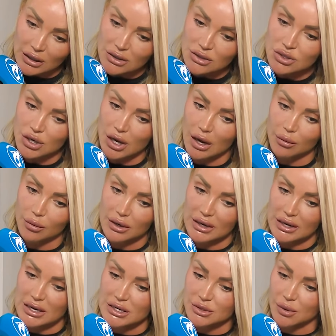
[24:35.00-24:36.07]
so
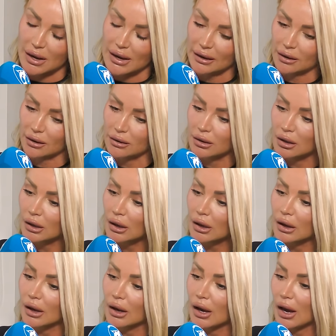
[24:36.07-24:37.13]
he's working,
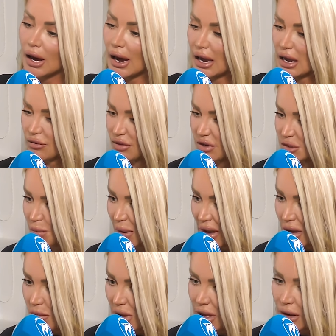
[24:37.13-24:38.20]
I have this
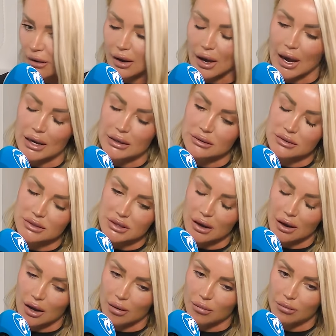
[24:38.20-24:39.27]
baby, and
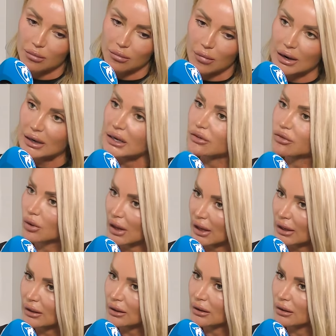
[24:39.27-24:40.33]
um, I leave
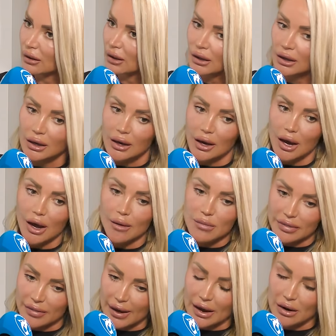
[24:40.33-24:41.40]
work I'm
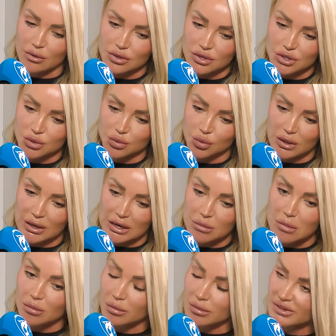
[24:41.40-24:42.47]
in the house. We,
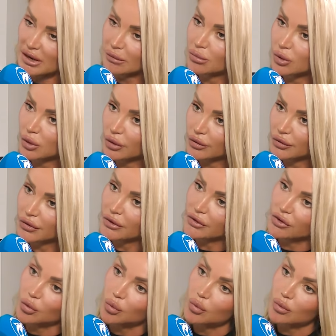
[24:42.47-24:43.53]
my mum and dad moved,
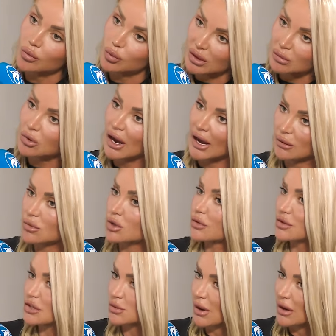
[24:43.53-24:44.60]
so we, I
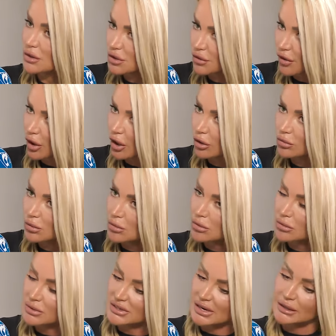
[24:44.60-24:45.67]
moved as well to follow my
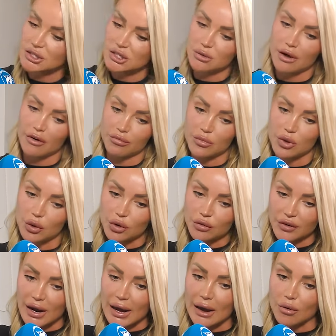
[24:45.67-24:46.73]
mum and dad. So I've
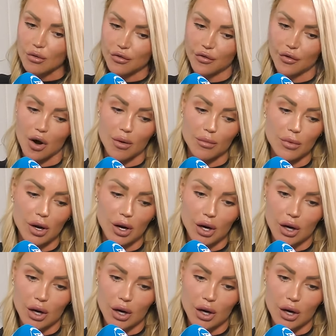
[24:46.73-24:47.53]
moved now from